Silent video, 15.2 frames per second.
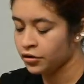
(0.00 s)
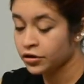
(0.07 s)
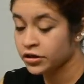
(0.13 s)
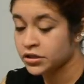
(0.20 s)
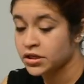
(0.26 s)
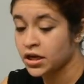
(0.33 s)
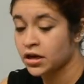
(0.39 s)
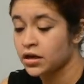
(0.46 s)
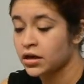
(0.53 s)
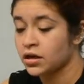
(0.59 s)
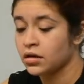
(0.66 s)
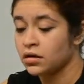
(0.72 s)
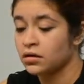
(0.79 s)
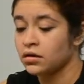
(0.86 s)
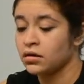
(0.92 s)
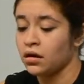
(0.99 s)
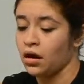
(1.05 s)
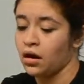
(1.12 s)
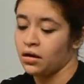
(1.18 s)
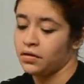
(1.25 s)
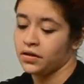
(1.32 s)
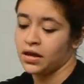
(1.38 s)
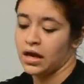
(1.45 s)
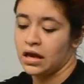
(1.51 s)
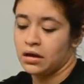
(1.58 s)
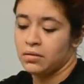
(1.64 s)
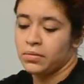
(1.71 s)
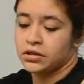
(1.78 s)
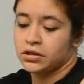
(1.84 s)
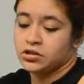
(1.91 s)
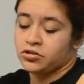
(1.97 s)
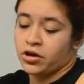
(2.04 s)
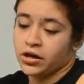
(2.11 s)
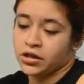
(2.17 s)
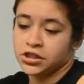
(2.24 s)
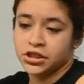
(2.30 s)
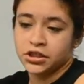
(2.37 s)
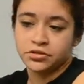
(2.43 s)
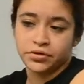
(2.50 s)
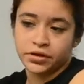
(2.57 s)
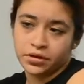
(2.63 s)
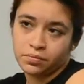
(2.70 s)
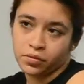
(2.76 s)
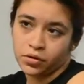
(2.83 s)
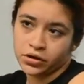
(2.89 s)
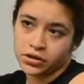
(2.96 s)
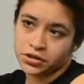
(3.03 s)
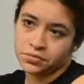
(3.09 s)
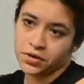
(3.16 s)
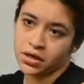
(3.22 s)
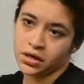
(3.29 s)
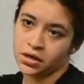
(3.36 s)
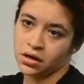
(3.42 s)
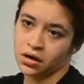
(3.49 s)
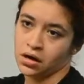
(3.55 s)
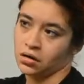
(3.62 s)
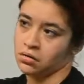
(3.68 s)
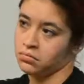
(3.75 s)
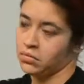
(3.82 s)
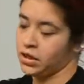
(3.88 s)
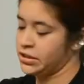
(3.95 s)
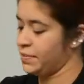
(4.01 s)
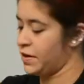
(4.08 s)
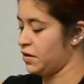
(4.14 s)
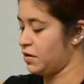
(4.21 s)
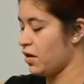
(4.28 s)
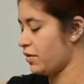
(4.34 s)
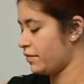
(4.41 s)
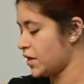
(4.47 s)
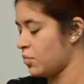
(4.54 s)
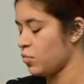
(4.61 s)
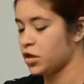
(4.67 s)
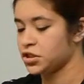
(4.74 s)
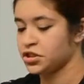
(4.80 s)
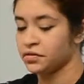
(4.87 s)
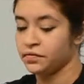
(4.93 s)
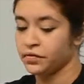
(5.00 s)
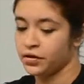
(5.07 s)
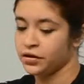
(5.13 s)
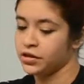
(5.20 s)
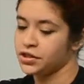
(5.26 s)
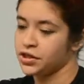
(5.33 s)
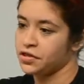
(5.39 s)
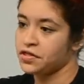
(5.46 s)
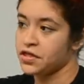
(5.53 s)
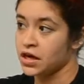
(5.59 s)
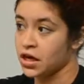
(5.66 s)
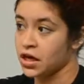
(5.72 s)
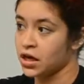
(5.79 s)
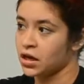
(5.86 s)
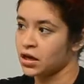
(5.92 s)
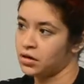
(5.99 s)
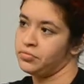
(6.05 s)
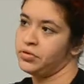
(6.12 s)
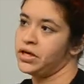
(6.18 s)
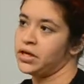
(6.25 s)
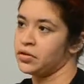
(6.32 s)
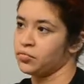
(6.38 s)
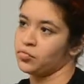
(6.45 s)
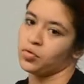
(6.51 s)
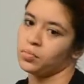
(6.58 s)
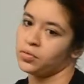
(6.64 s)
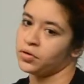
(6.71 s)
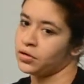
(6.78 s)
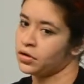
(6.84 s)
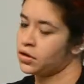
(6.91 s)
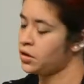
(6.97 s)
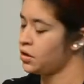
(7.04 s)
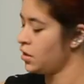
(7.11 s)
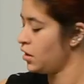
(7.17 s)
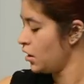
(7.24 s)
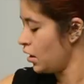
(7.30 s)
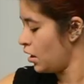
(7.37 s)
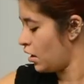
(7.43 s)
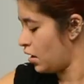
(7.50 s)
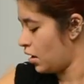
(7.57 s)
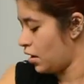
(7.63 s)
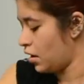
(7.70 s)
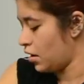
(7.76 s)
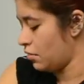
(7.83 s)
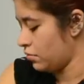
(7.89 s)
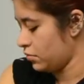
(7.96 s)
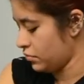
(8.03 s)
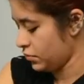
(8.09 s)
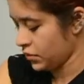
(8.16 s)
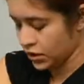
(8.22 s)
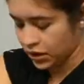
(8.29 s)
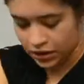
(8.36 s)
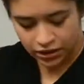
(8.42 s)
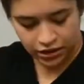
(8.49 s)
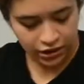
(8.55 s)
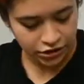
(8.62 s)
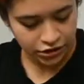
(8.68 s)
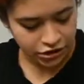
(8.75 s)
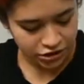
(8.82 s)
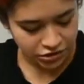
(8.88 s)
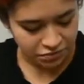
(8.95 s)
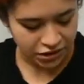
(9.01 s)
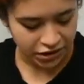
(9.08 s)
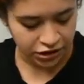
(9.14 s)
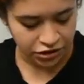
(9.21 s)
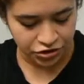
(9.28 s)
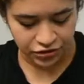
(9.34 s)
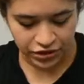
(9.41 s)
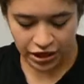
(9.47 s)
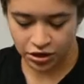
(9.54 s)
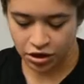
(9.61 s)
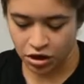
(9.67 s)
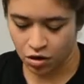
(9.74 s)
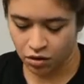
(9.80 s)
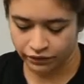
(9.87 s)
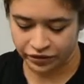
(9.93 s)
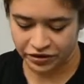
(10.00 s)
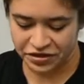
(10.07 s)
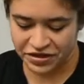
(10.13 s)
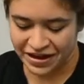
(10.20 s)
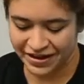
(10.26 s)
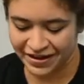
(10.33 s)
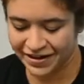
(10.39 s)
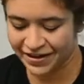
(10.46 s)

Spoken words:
Understanding the game and strategy is really important to me. I spend a lot of time watching footage and thinking and reading the rule book, and just making sure that I know everything.